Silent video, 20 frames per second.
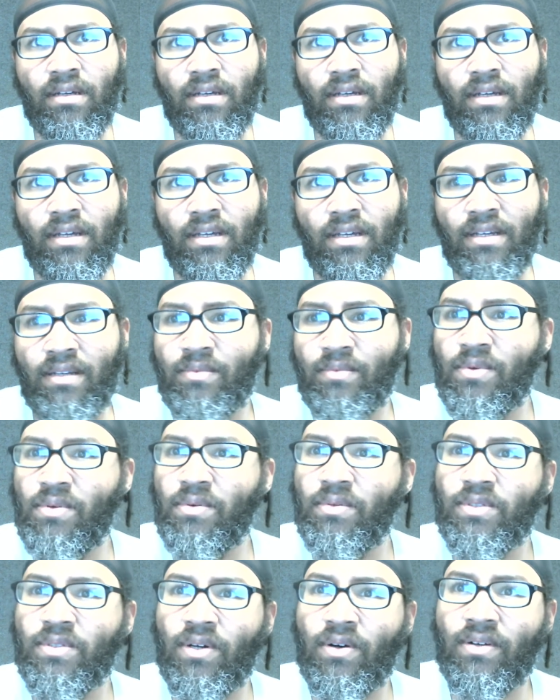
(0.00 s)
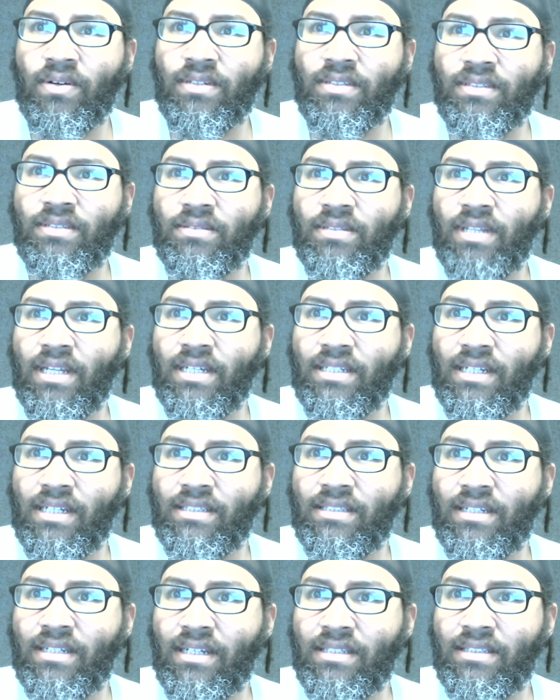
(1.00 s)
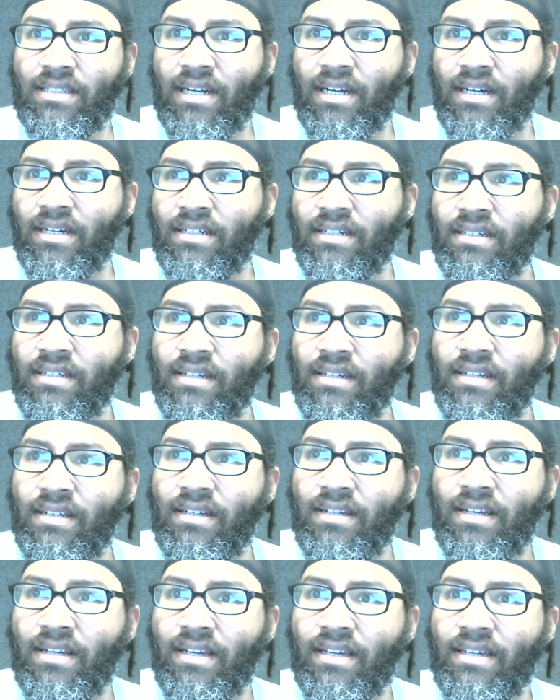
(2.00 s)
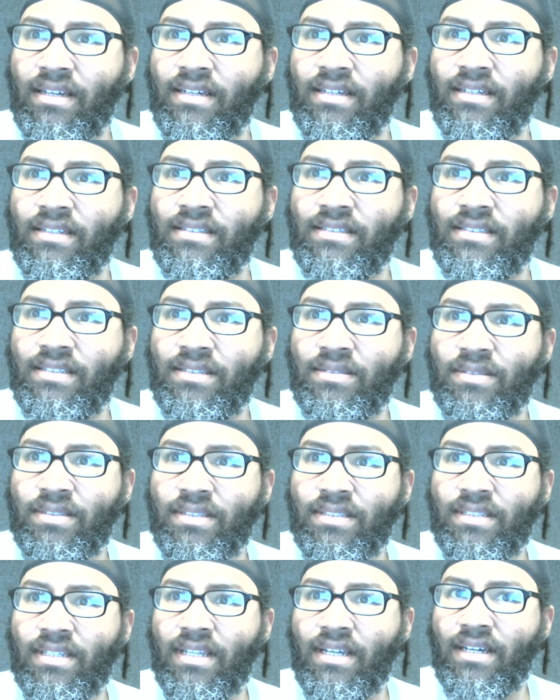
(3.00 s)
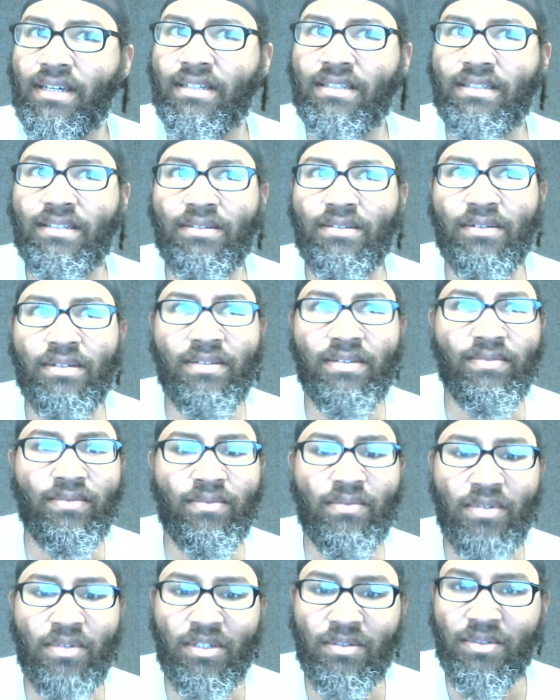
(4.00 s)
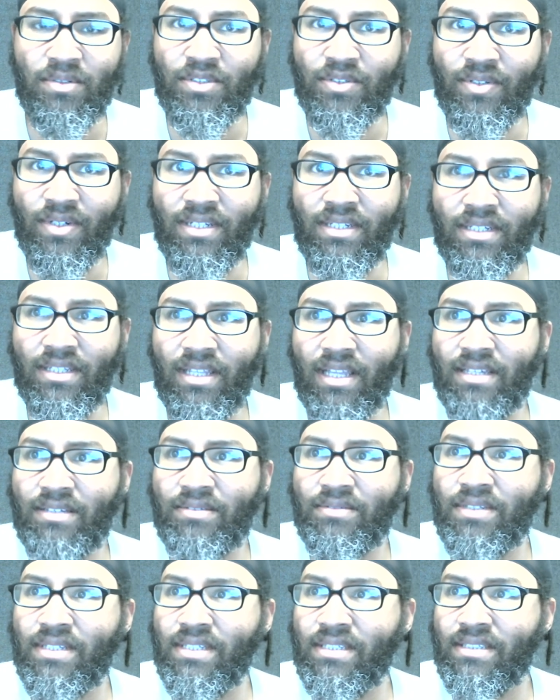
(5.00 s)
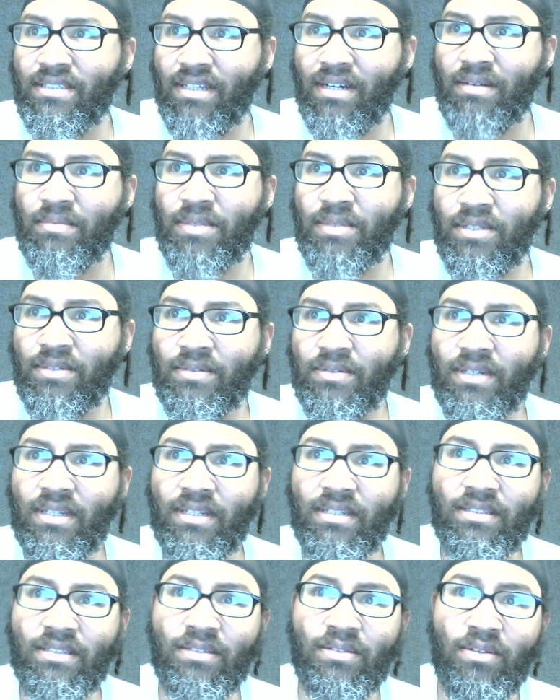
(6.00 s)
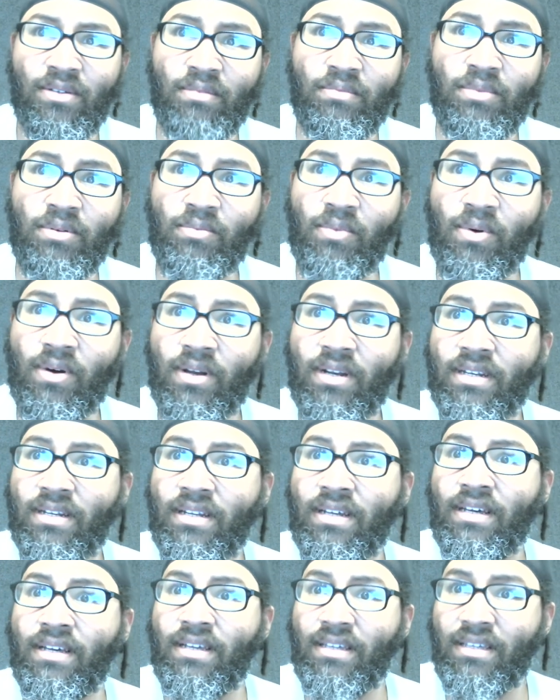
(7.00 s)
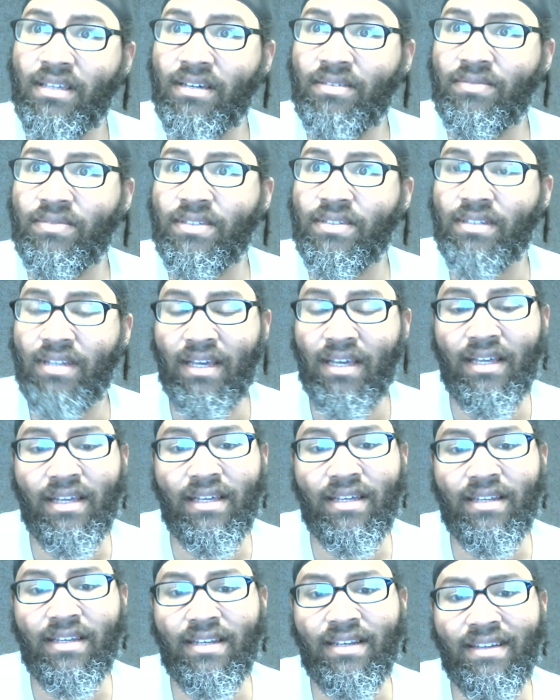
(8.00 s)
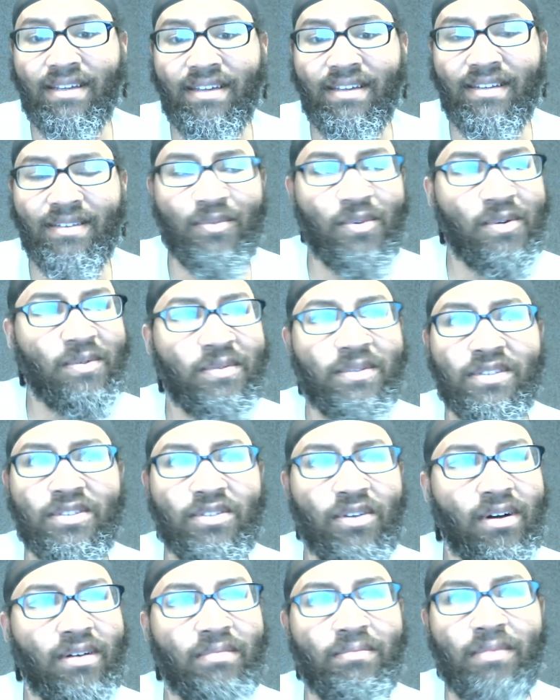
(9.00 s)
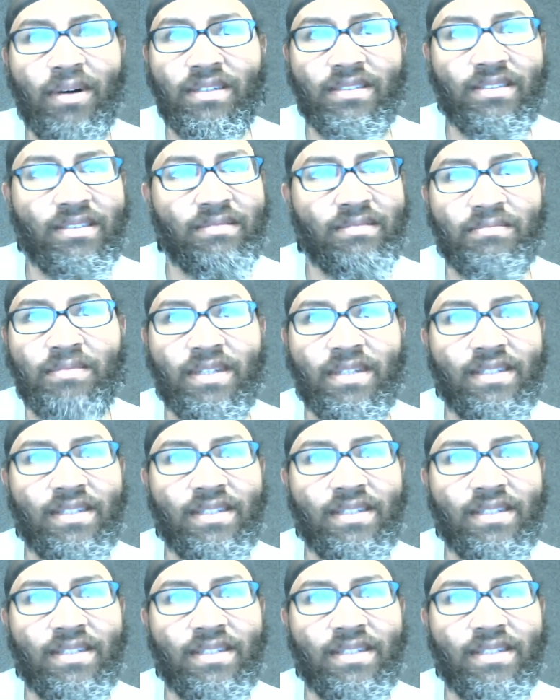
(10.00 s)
and we were talking. She was like, da da da da da. And she was just like, even when you drink, like you get some, and then you get just a little bit more than given. And we were just talking about something,